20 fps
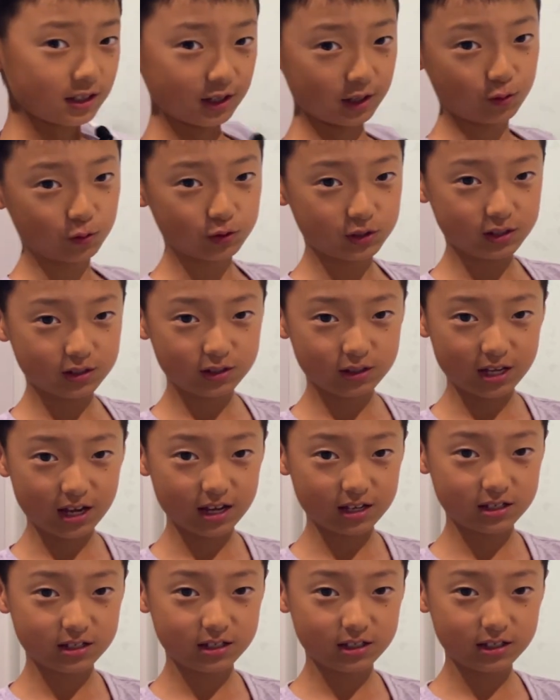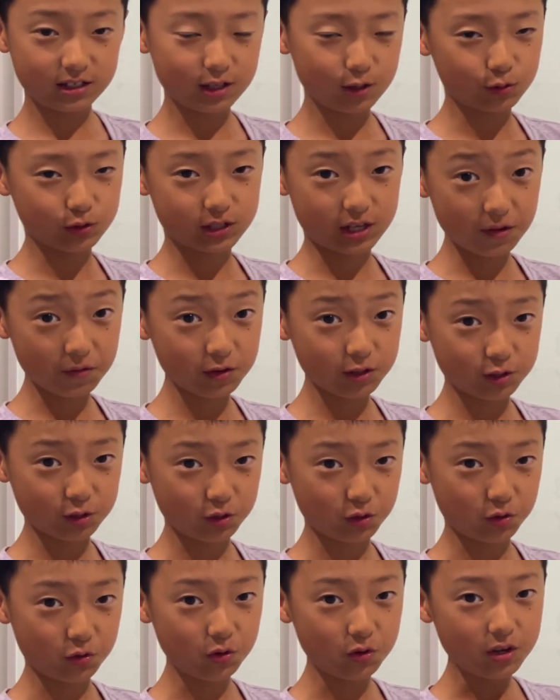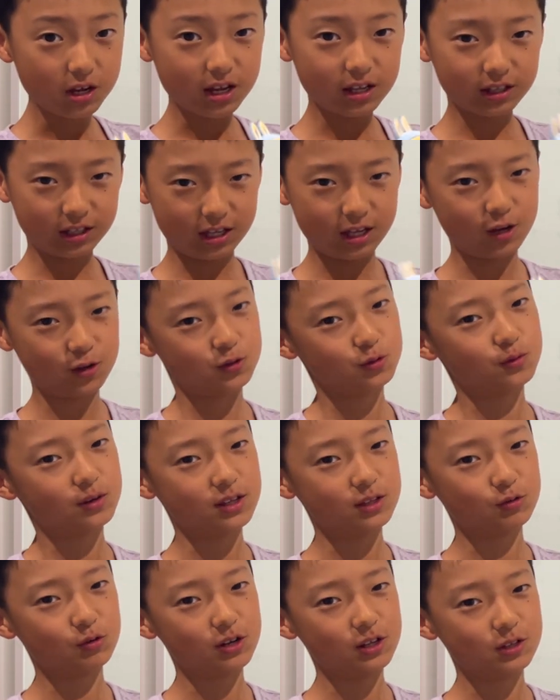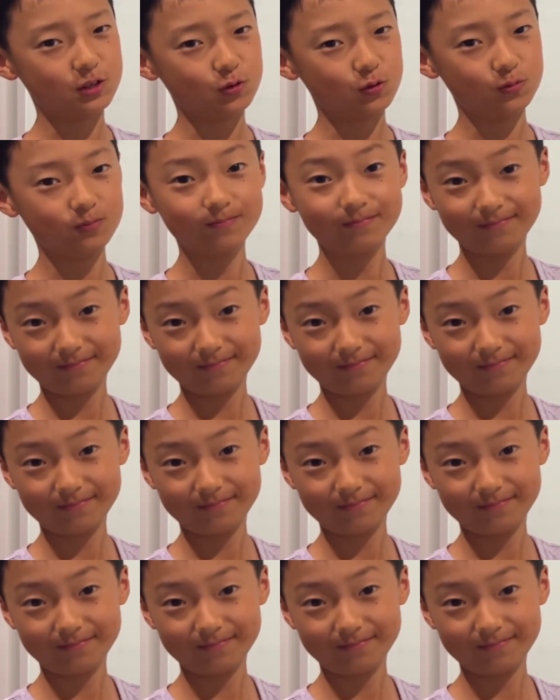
it was test it was given to you in the year 2022.